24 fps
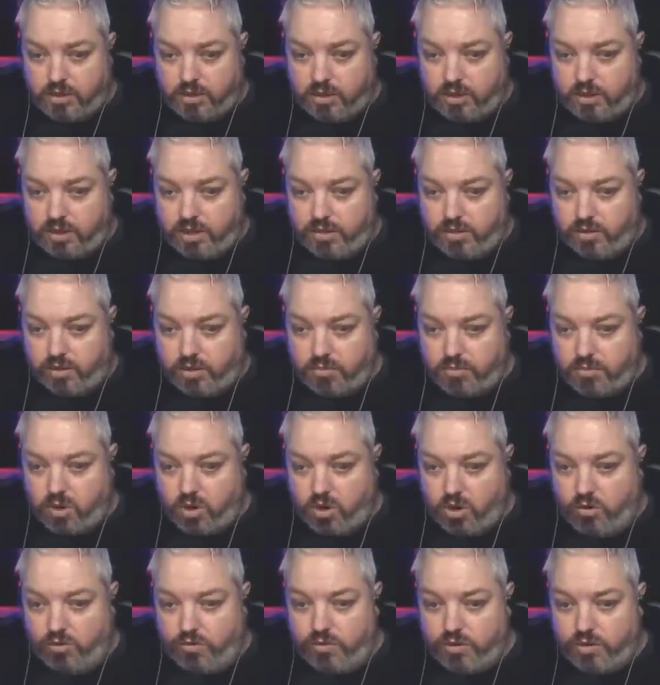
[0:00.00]
and then they'll come
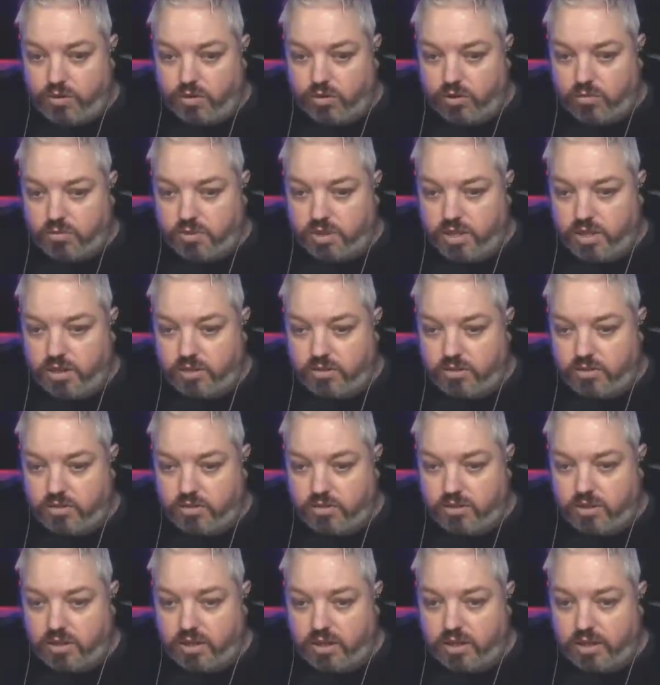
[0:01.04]
off and they'll come
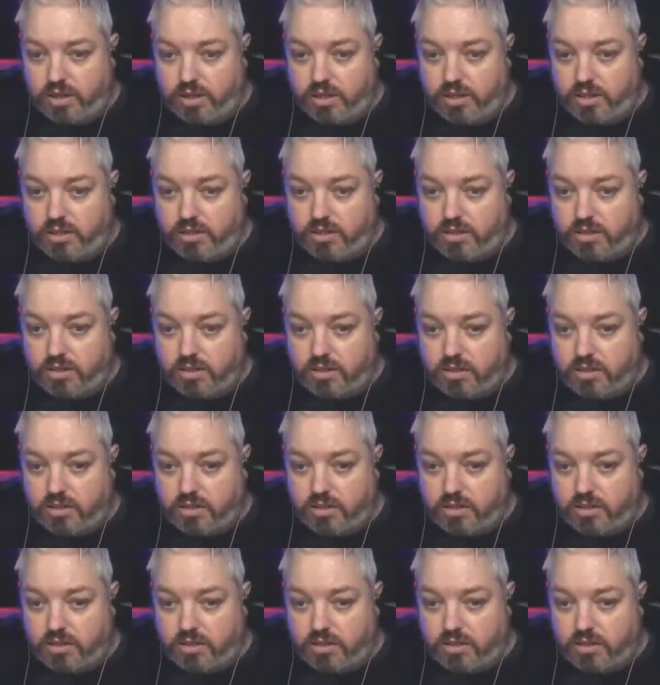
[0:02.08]
down and...